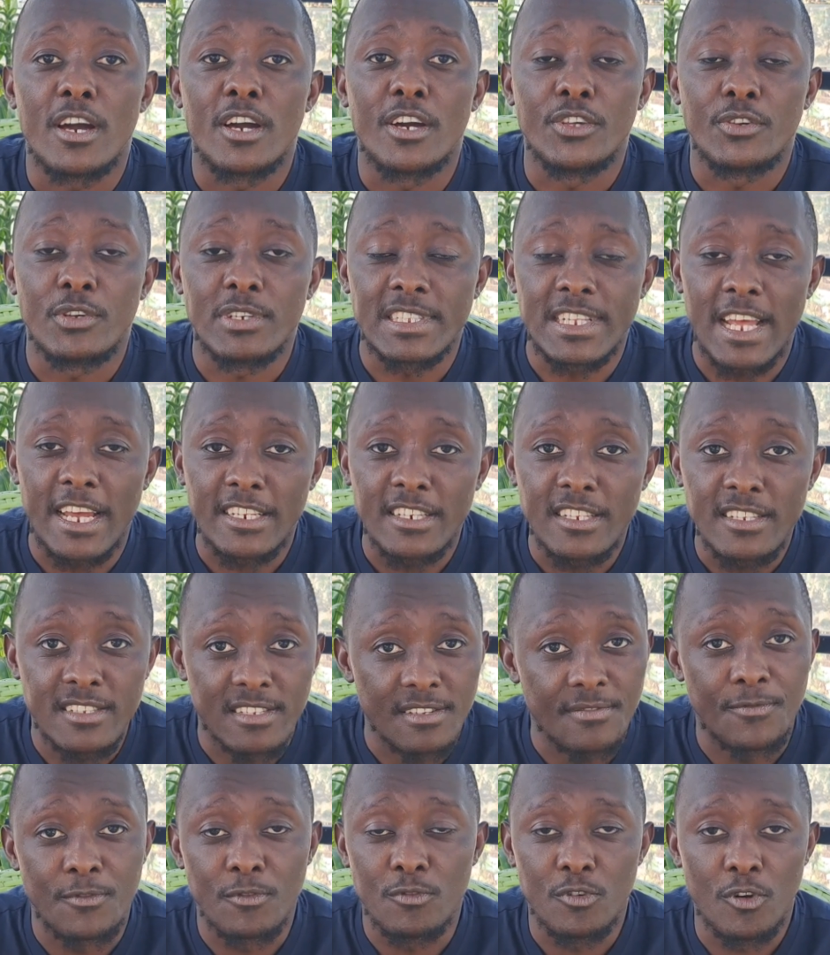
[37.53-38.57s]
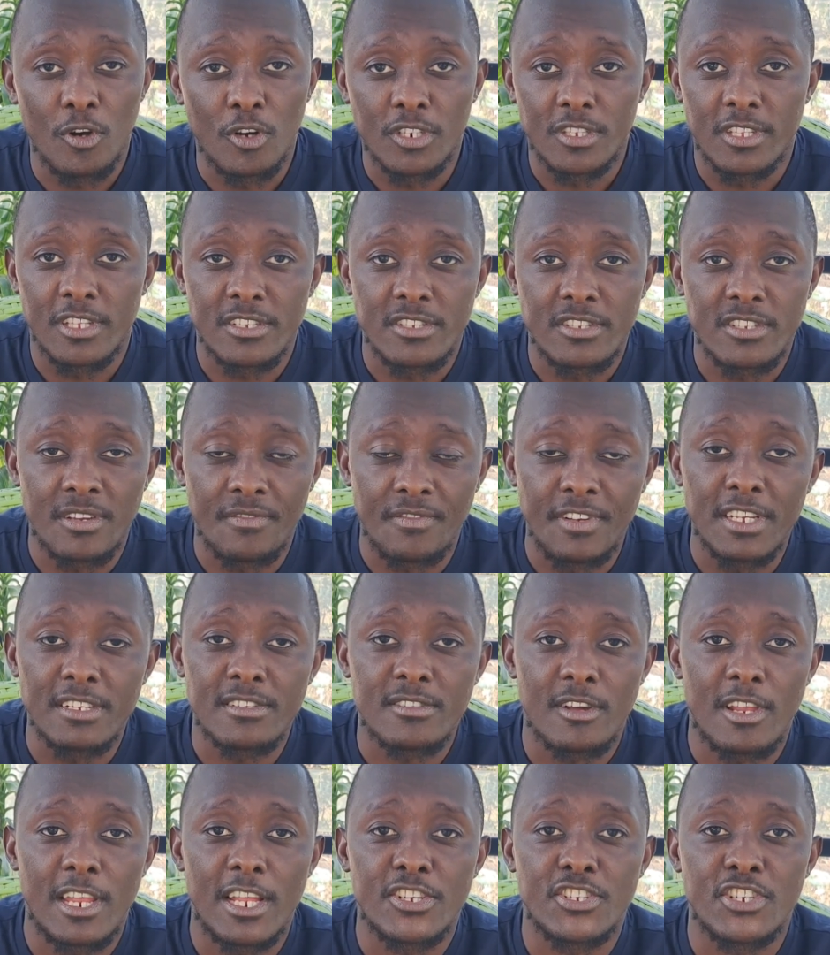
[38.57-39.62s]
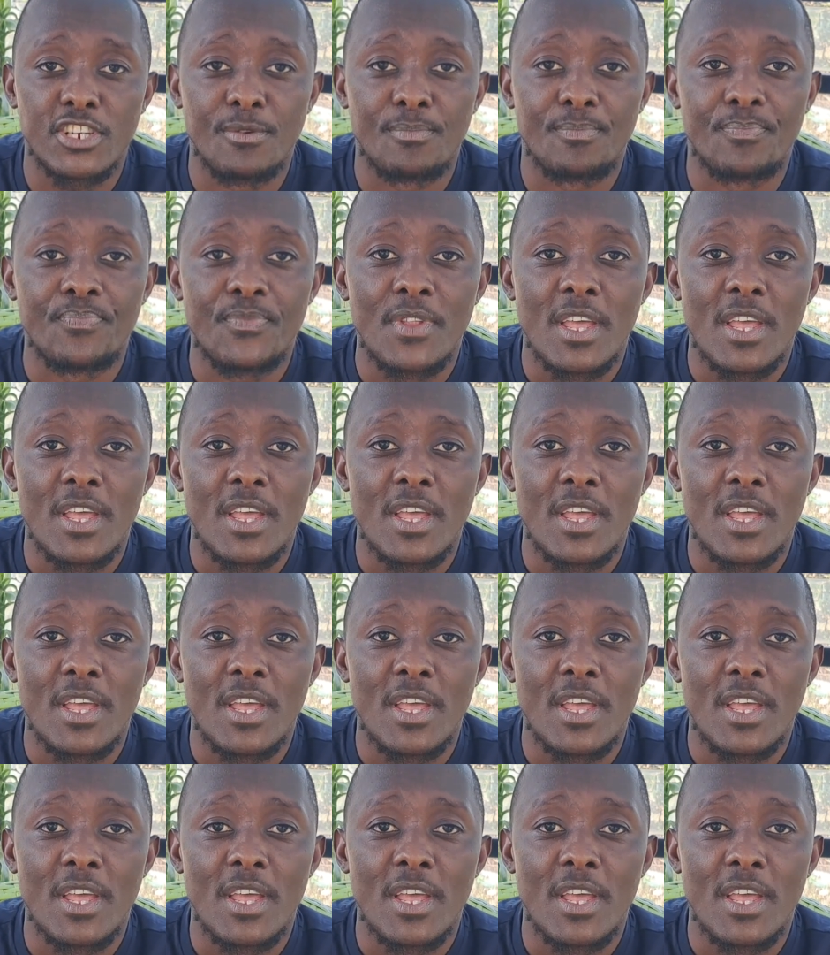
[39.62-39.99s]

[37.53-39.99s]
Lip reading: your studies if you got the Chevening scholarship.